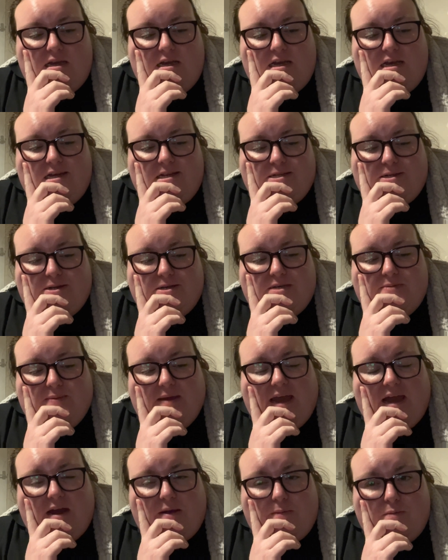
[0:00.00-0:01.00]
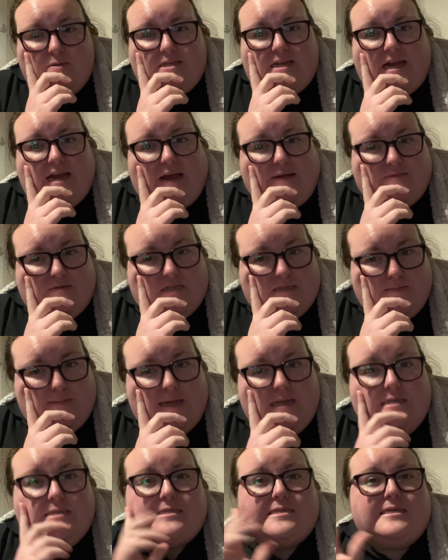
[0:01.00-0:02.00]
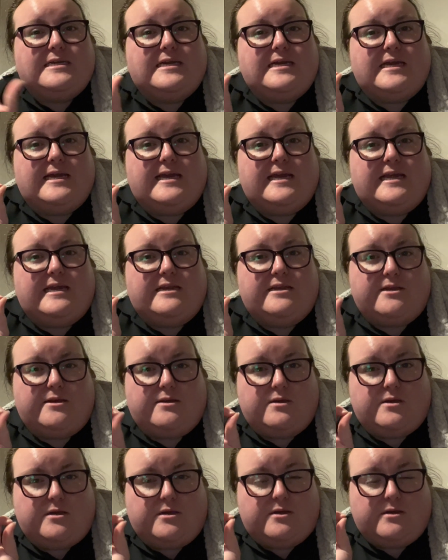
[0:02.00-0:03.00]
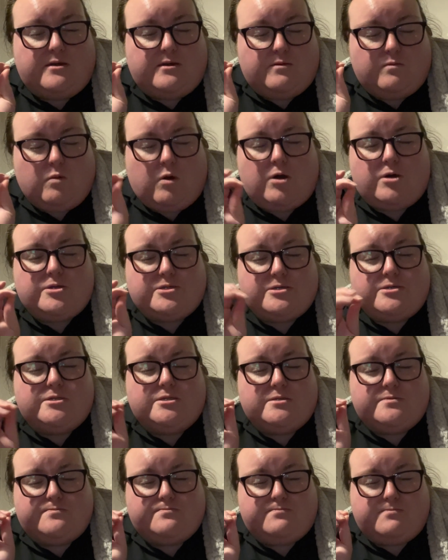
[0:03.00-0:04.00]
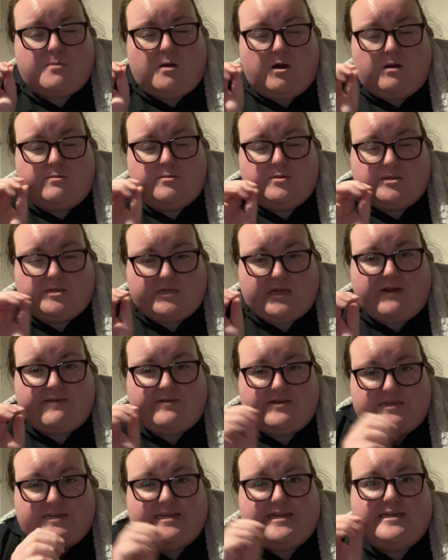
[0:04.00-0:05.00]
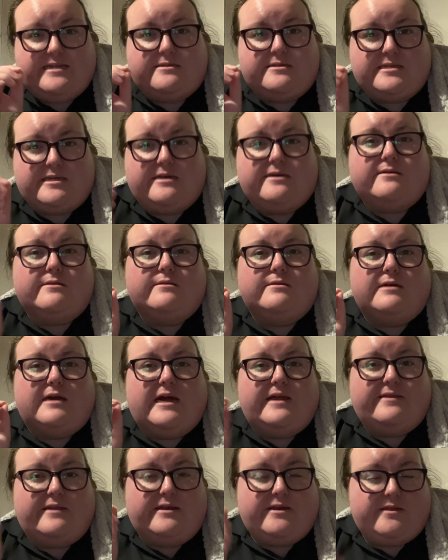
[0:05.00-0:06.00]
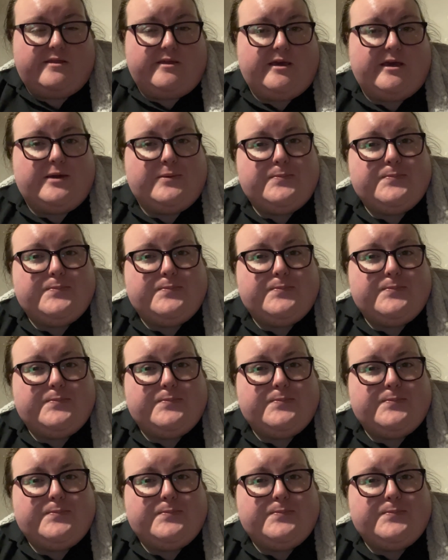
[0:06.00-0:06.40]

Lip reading: is going to be how much I have to spend in Waterstone's almost guaranteed sale at the end of the year.